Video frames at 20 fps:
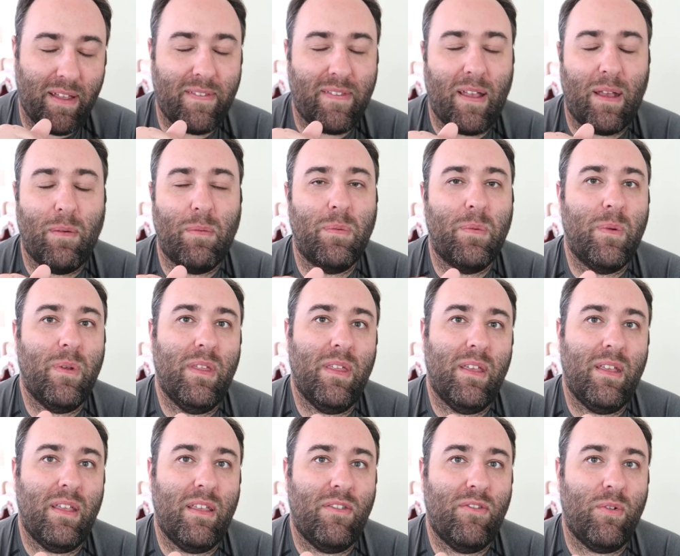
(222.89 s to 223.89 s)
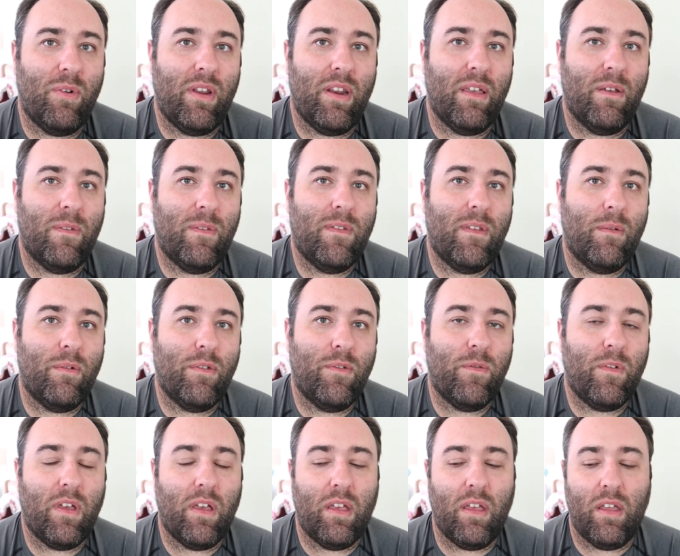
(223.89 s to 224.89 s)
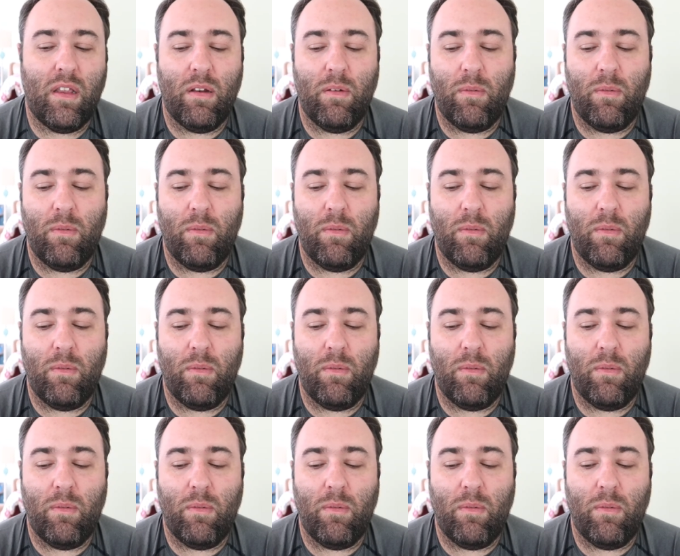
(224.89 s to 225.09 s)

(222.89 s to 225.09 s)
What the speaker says: I really enjoyed it. It was so much fun